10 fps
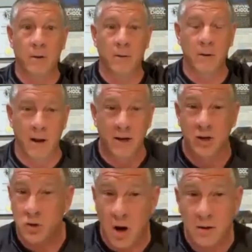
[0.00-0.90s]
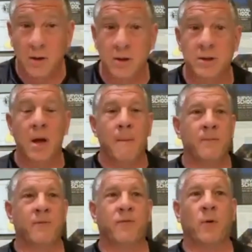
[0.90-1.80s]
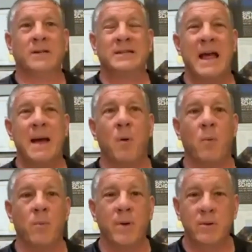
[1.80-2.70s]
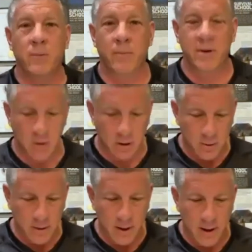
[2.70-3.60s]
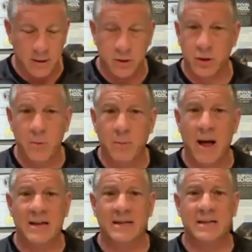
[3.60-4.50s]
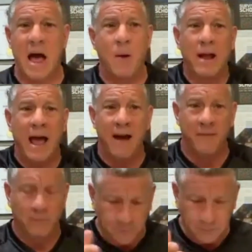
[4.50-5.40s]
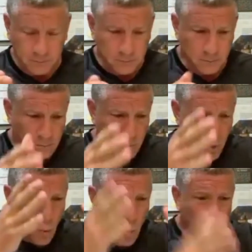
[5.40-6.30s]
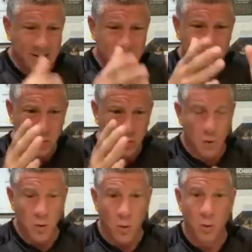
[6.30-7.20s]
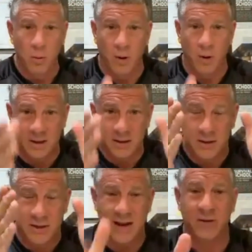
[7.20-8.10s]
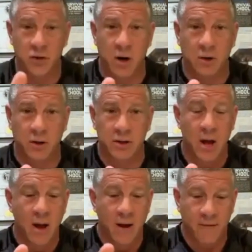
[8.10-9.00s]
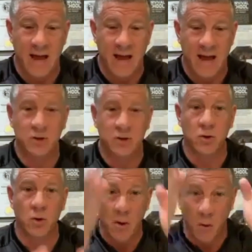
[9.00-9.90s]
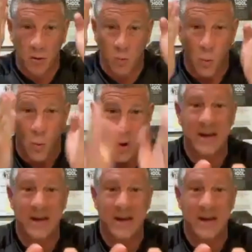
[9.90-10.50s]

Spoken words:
instructors. For example, when we started doing the Zoom classes, I would have one set of instructors for that school. They worked one day,